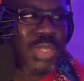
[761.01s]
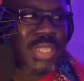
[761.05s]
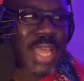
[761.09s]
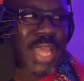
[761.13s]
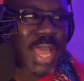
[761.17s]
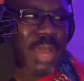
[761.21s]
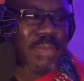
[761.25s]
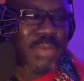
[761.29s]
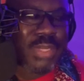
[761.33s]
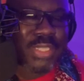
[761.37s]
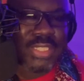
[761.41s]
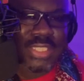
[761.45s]
What's
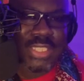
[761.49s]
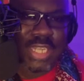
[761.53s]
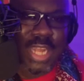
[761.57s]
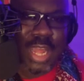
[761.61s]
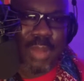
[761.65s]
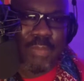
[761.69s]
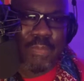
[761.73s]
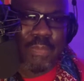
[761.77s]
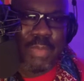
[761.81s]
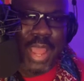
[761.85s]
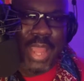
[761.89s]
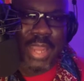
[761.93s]
happening,
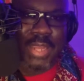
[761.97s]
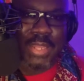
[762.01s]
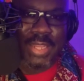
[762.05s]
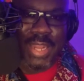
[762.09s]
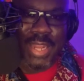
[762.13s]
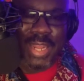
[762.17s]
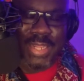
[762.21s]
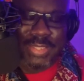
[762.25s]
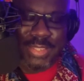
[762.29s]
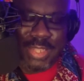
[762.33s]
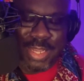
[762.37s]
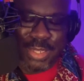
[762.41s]
Sean
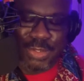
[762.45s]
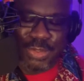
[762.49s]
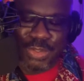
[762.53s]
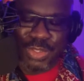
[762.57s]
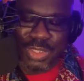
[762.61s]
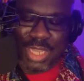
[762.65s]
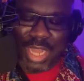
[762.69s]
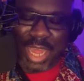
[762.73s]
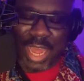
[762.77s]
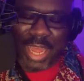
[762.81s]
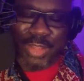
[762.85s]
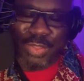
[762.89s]
Macklin? I saw you
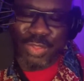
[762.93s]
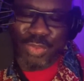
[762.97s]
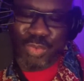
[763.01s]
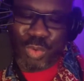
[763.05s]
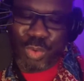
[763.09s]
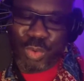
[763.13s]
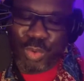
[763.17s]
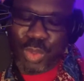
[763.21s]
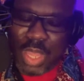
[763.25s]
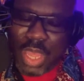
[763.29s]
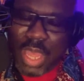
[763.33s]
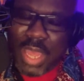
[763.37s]
slide
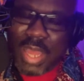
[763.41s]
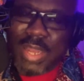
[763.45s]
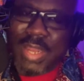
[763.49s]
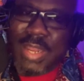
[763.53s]
through.